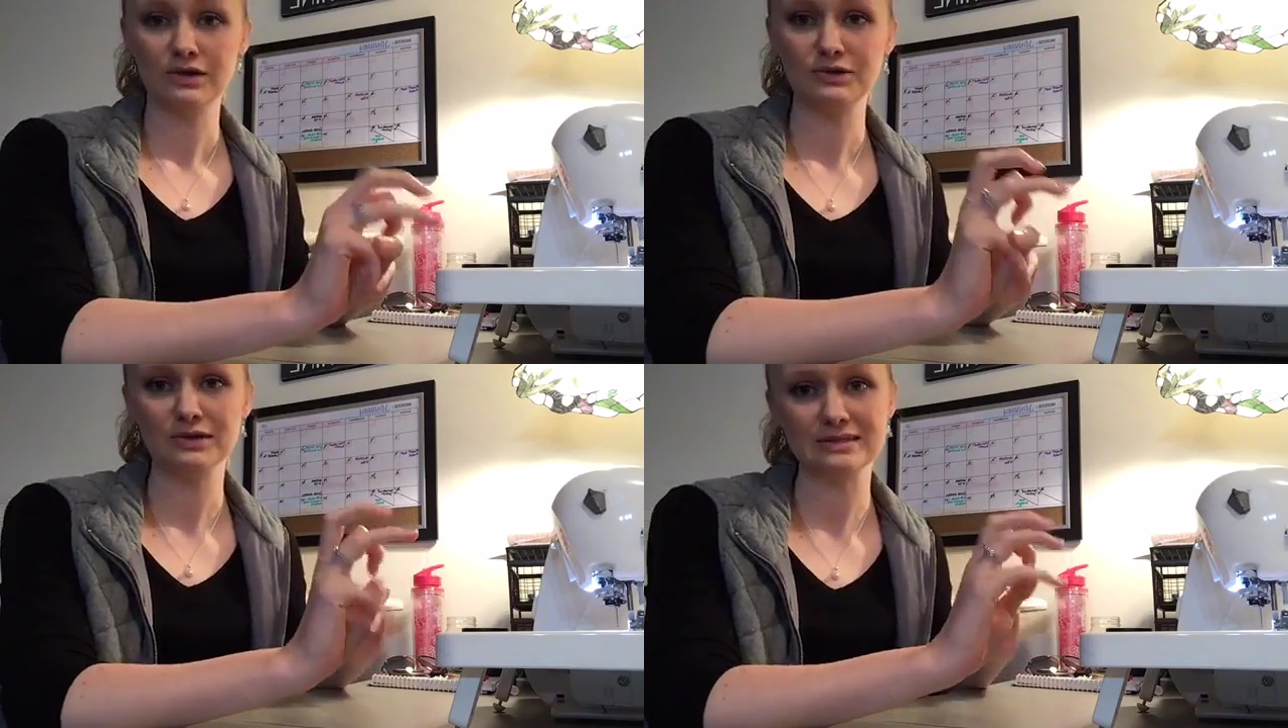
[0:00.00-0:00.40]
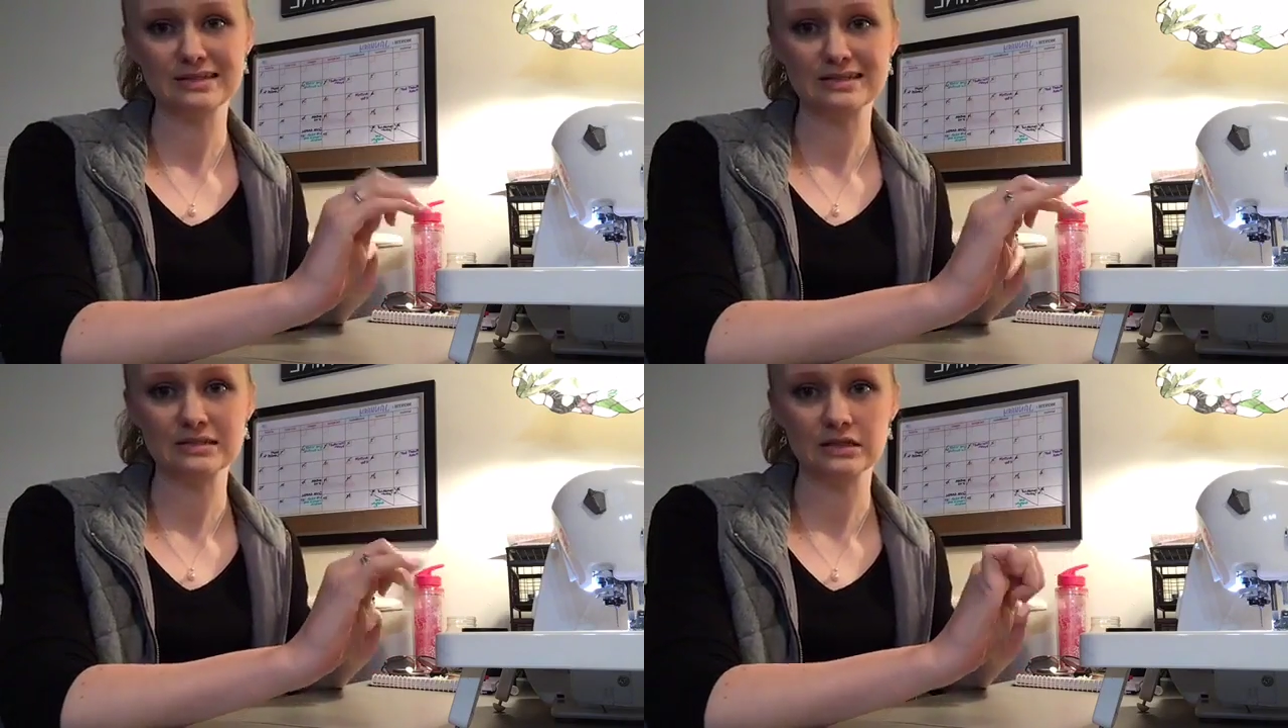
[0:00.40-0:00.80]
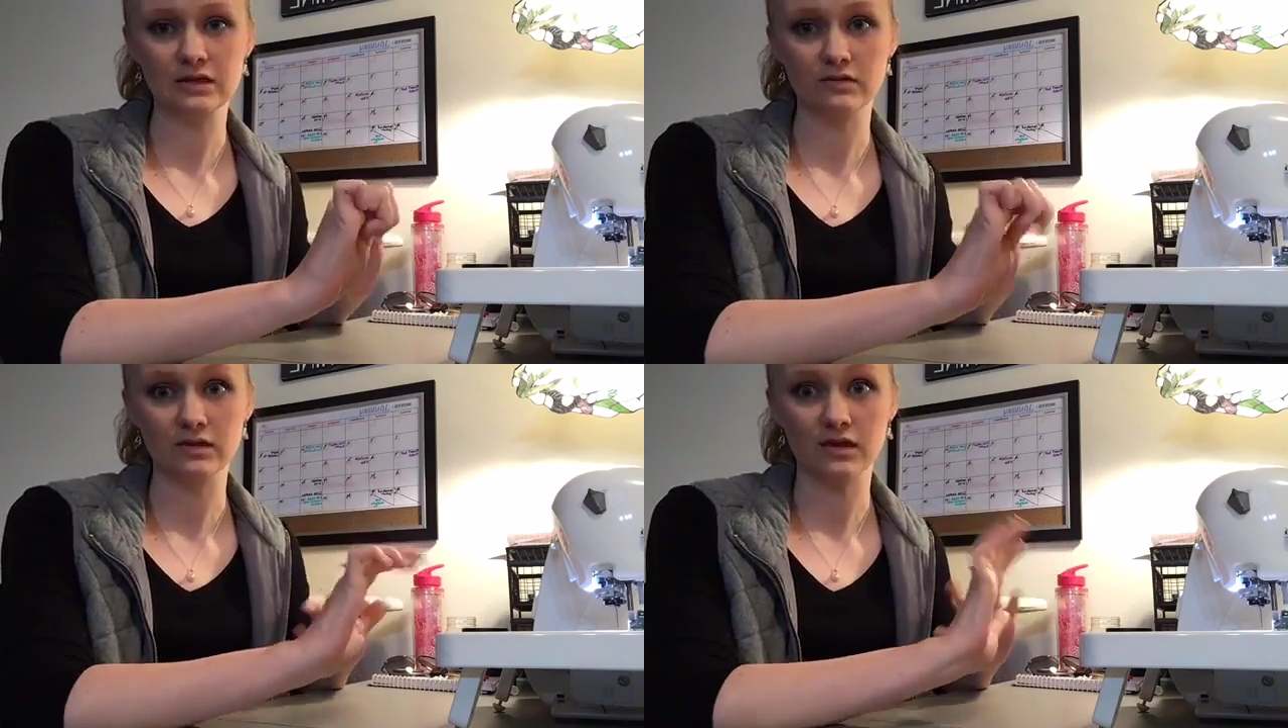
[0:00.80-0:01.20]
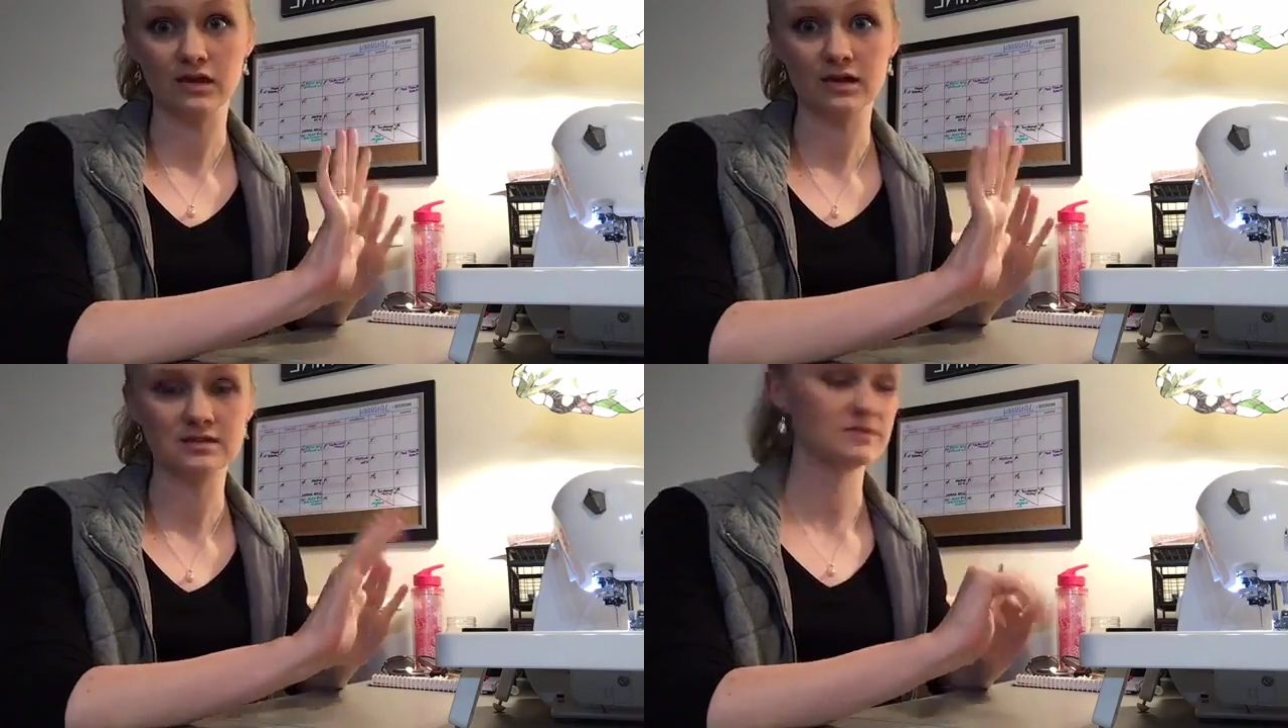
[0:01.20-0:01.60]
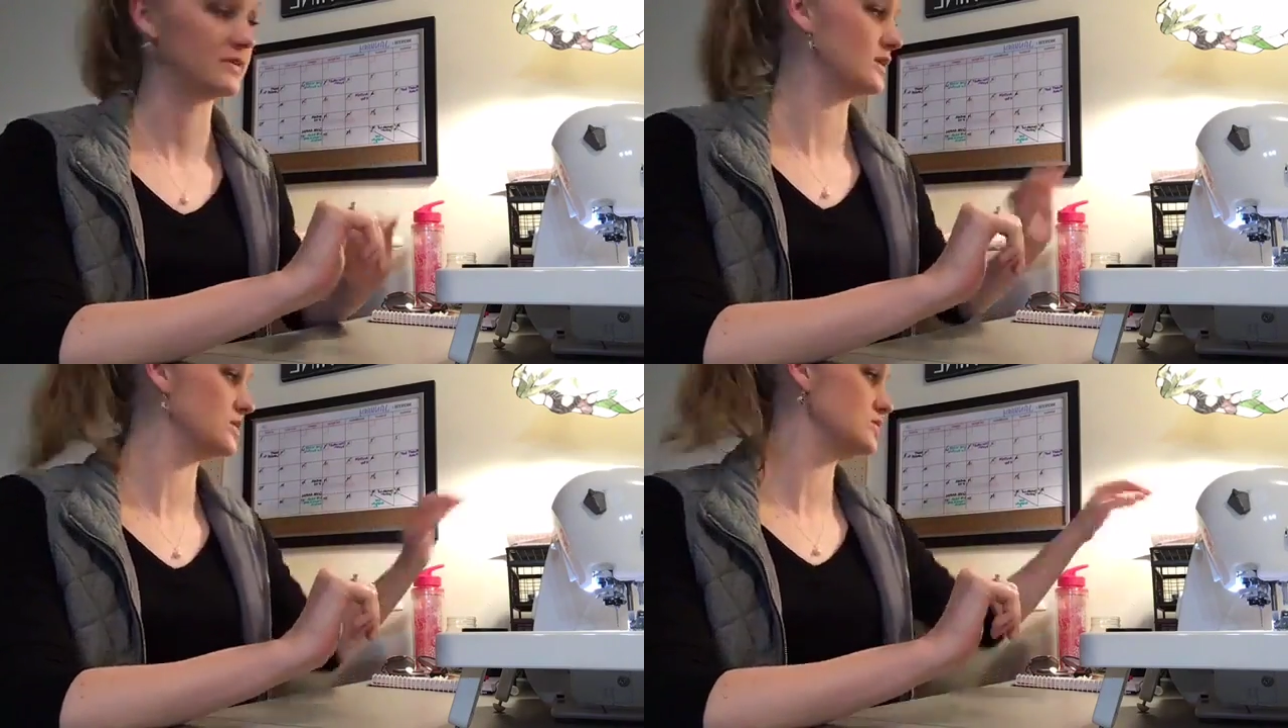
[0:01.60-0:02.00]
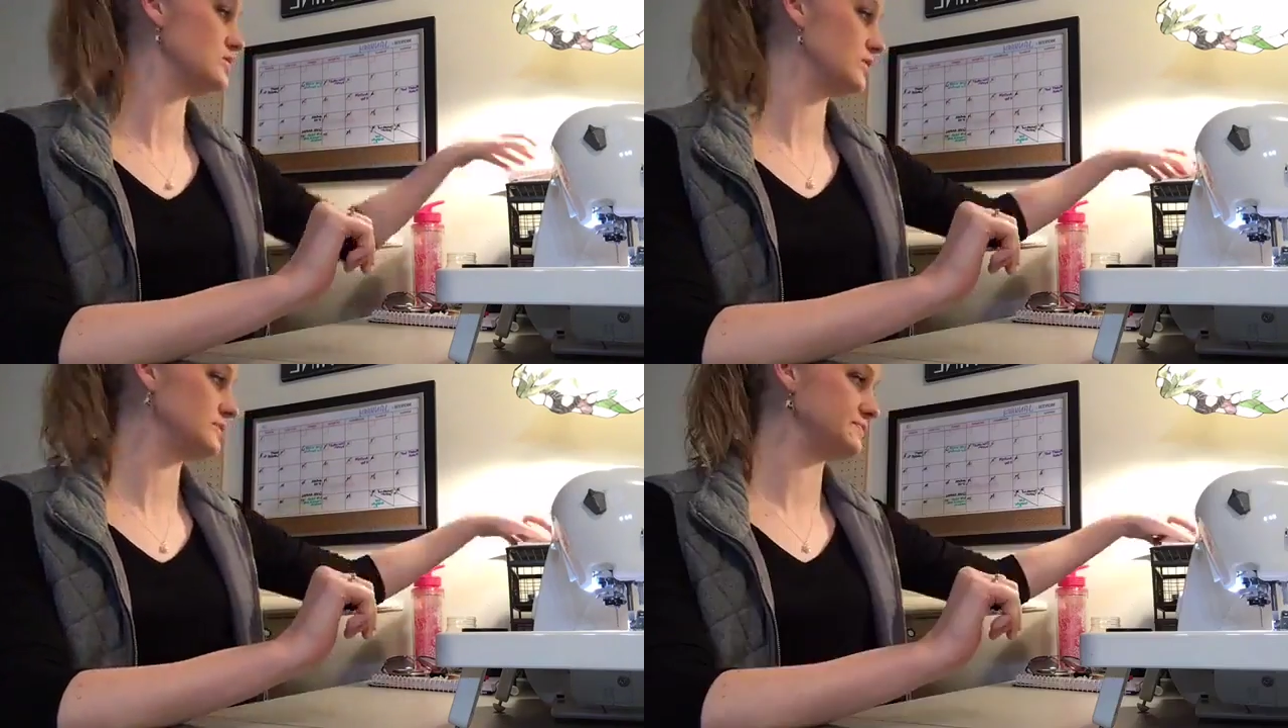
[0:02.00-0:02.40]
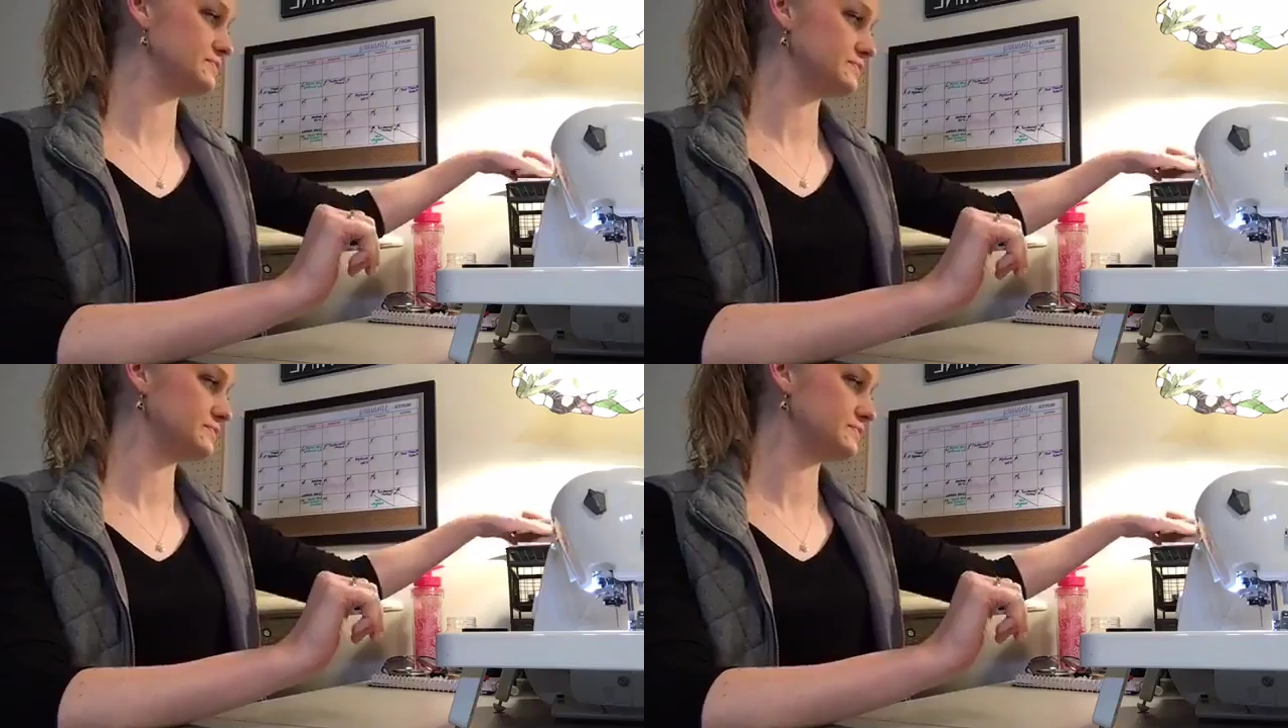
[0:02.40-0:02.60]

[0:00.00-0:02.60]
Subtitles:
you guys get to see everything cut to finish. So